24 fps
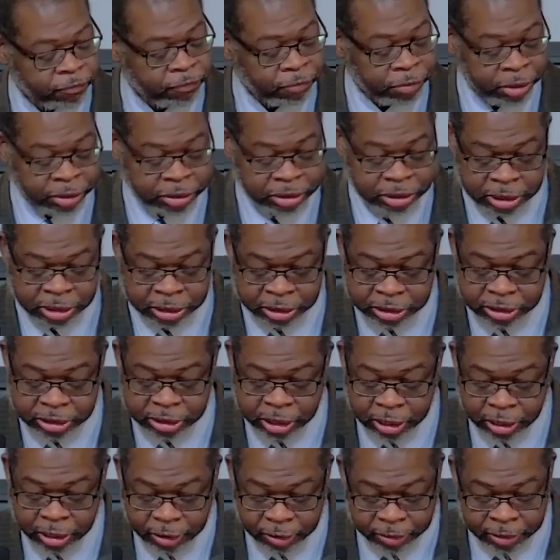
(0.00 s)
For instance,
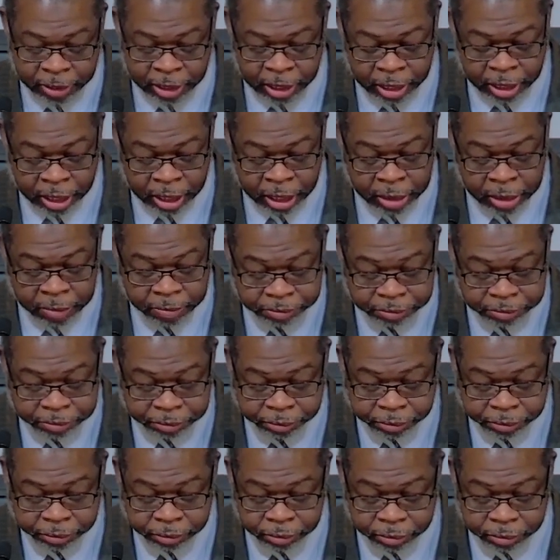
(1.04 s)
the
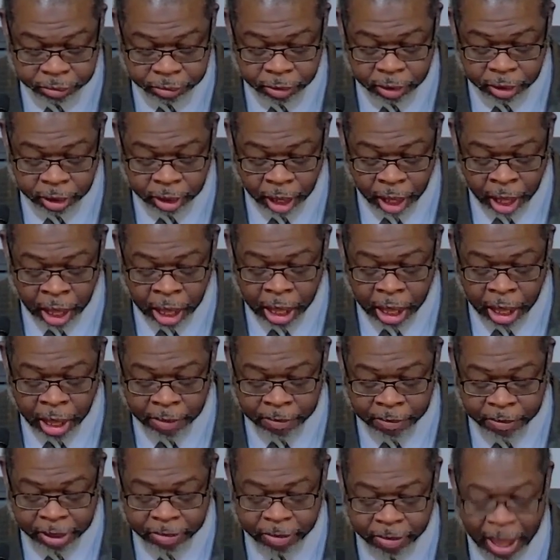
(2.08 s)

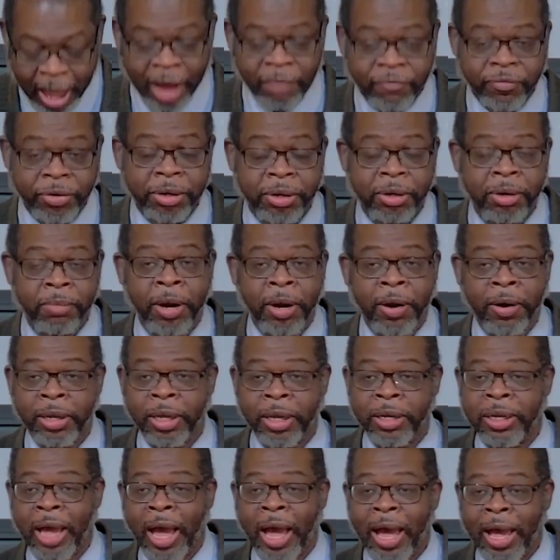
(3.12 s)
African
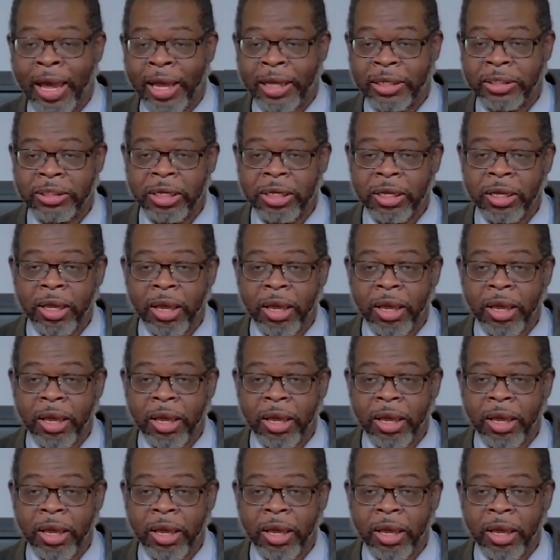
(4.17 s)
American guides,